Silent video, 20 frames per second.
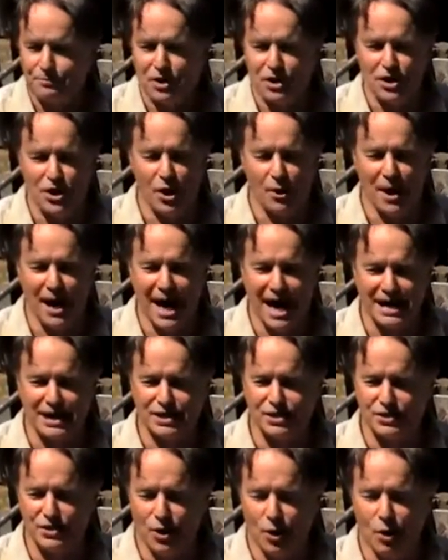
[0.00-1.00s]
You know, it
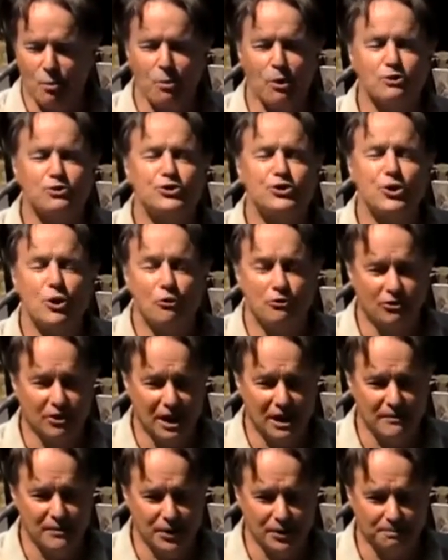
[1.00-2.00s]
has almost no
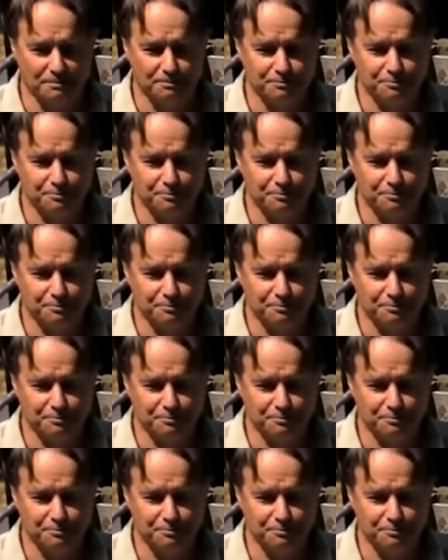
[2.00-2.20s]
flavor.